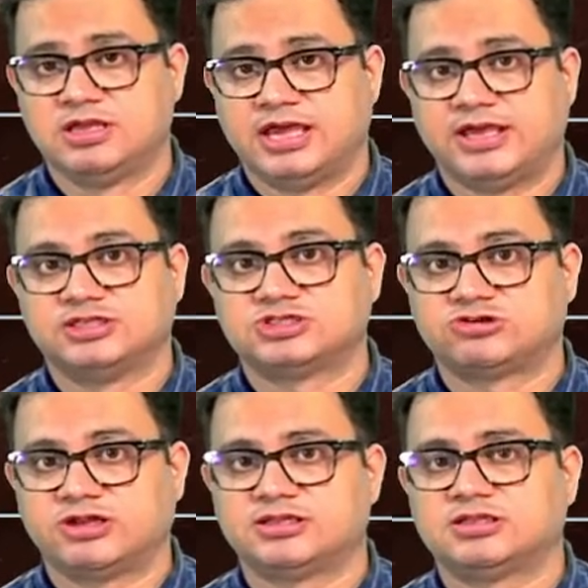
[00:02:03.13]
and the
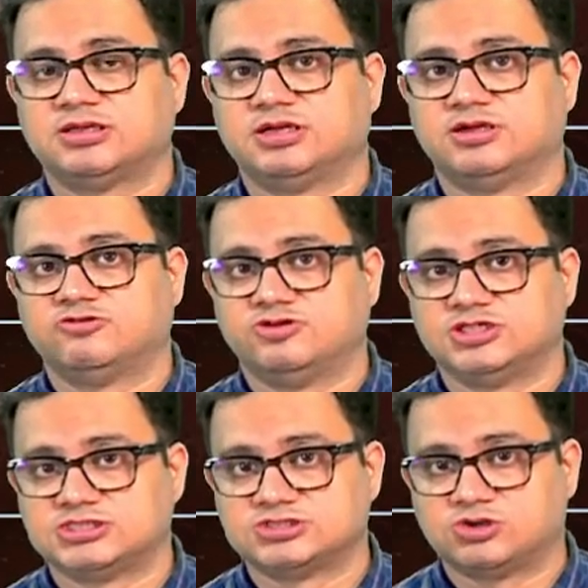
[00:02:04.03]
strength
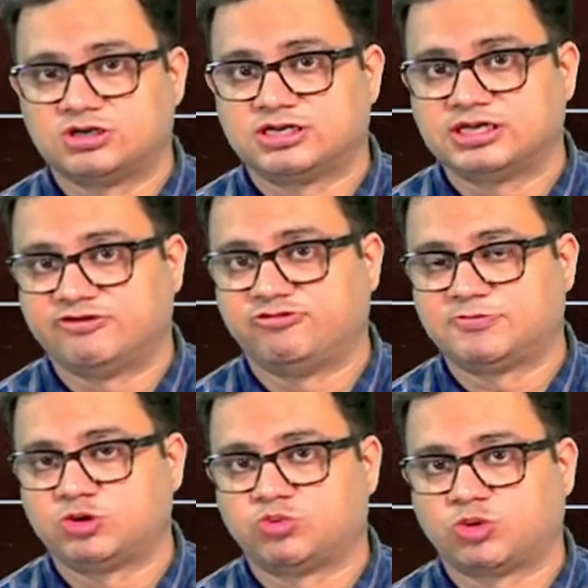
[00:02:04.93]
which is not
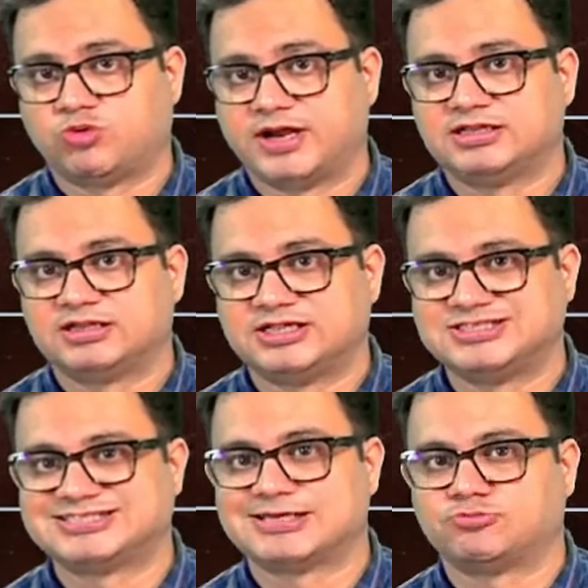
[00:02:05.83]
developed to provide the
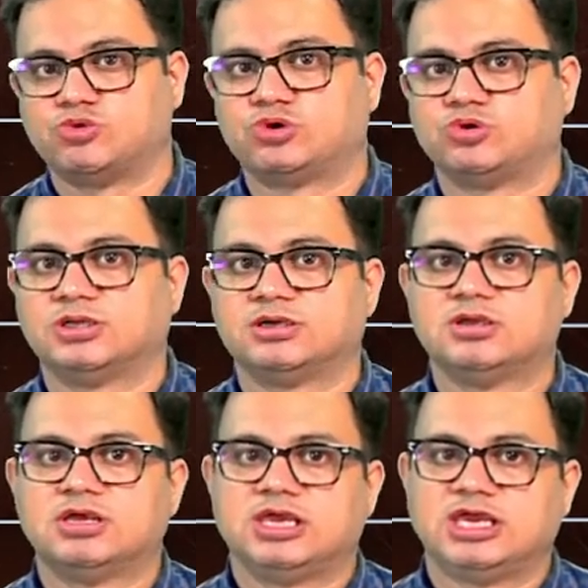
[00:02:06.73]
rigid support to the
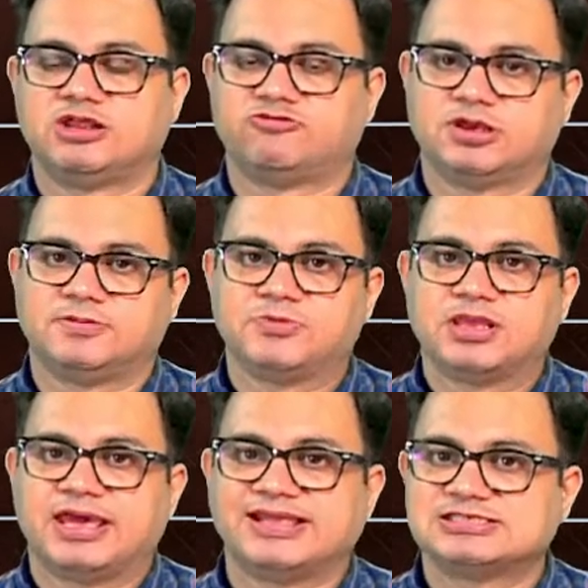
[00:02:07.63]
airway.
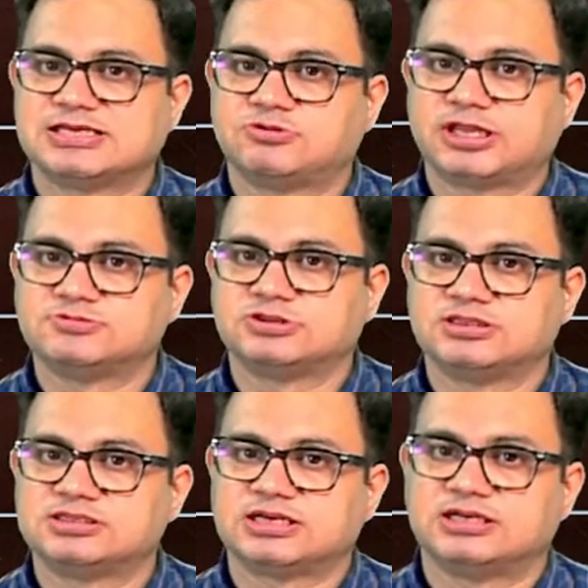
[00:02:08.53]
And sometimes in
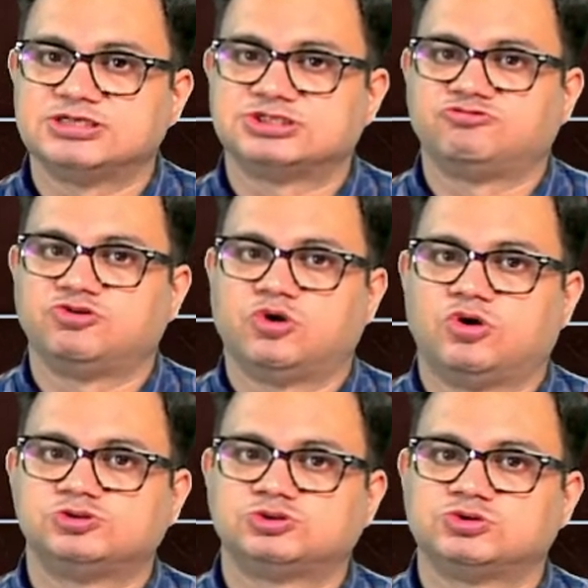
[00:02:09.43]
this condition we
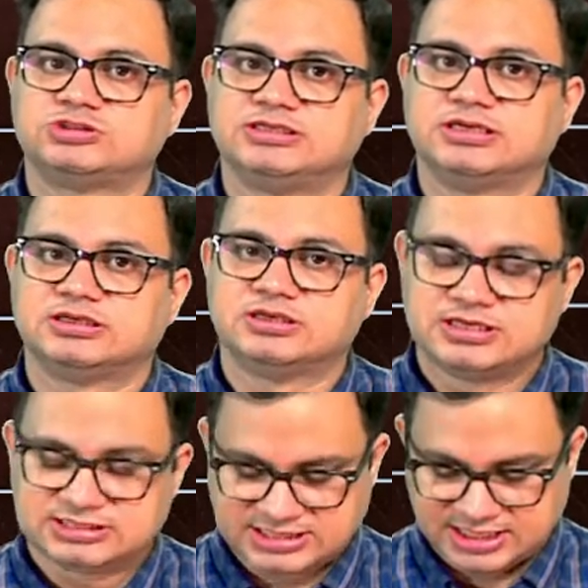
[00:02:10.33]
also see the
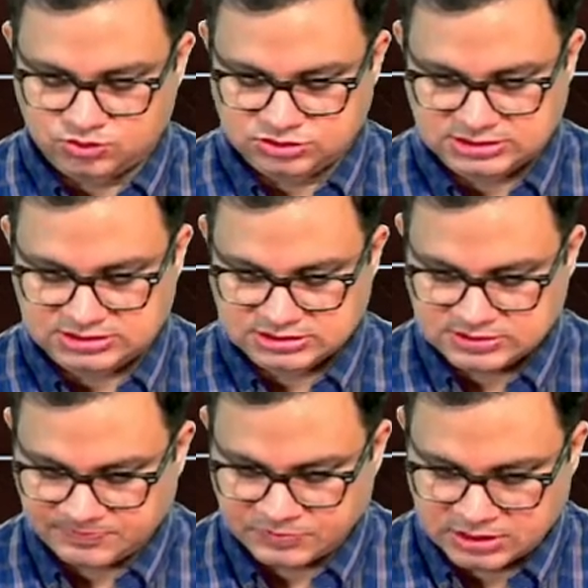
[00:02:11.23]
cyanosis.
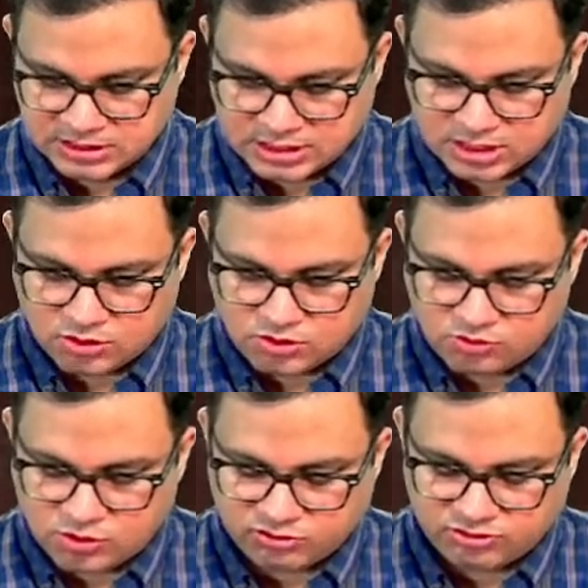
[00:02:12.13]
Now
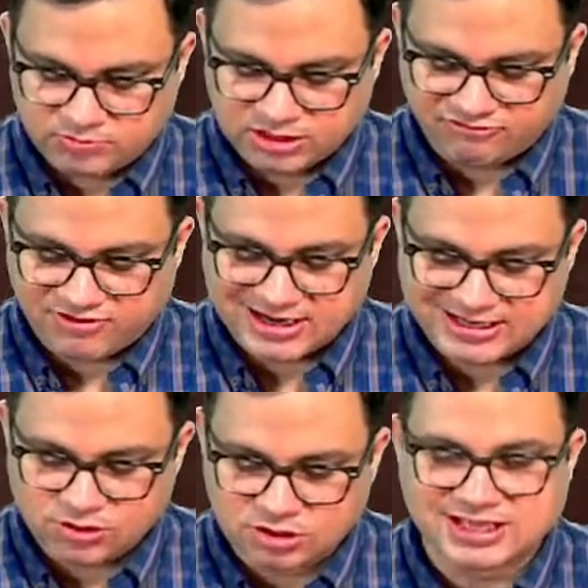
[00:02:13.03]
what will be the
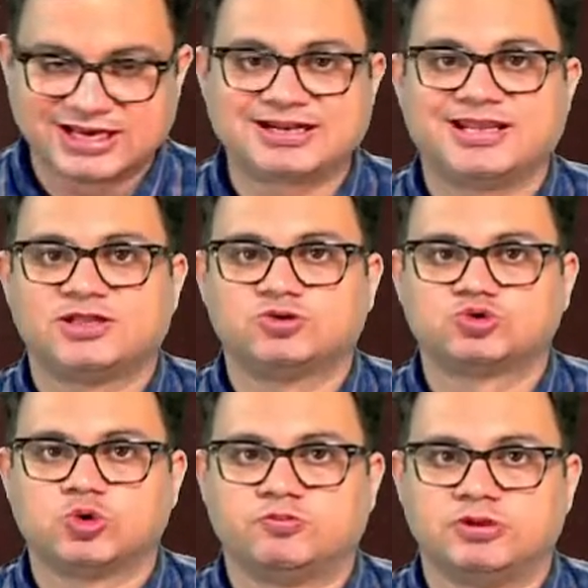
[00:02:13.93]
finding on direct
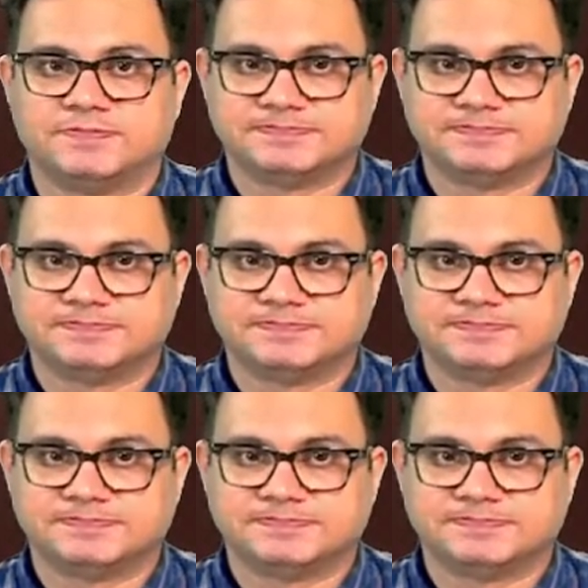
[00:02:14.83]
laryngoscopy?